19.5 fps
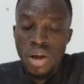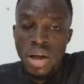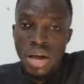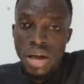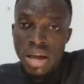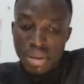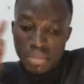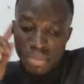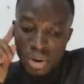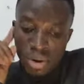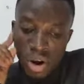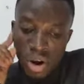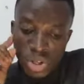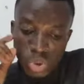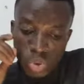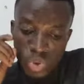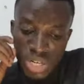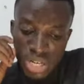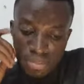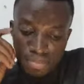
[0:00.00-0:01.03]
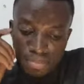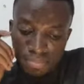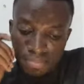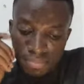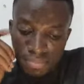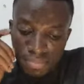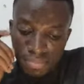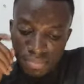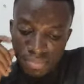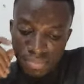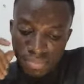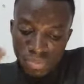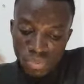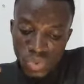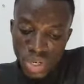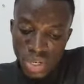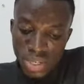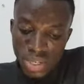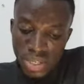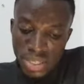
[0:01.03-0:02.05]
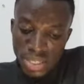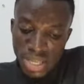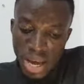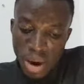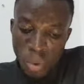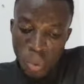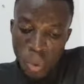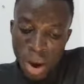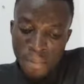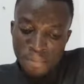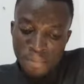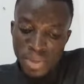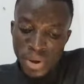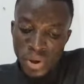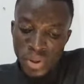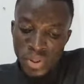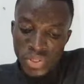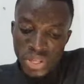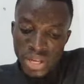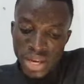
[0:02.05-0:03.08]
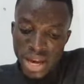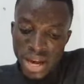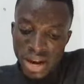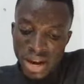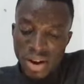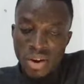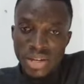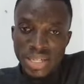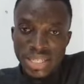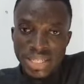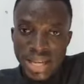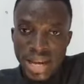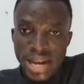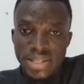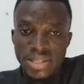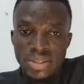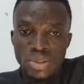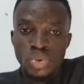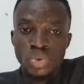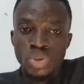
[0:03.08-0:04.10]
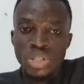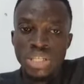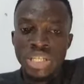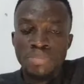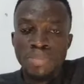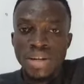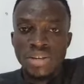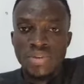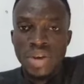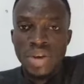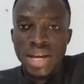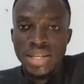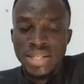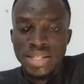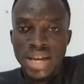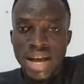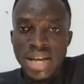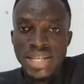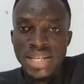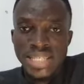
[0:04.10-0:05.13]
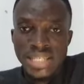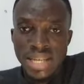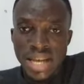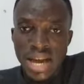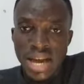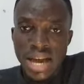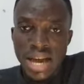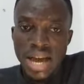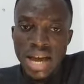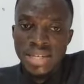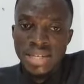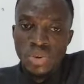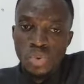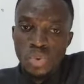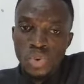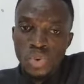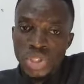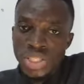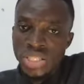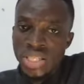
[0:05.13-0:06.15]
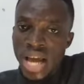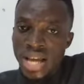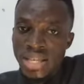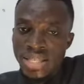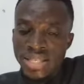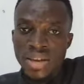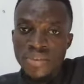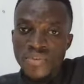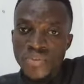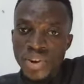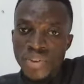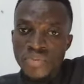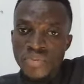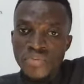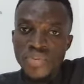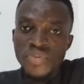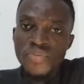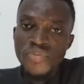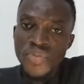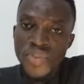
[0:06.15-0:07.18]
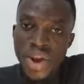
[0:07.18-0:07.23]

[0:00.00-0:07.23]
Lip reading: Because winning, sir, one build a contest to this particular discussion and we shall see a film.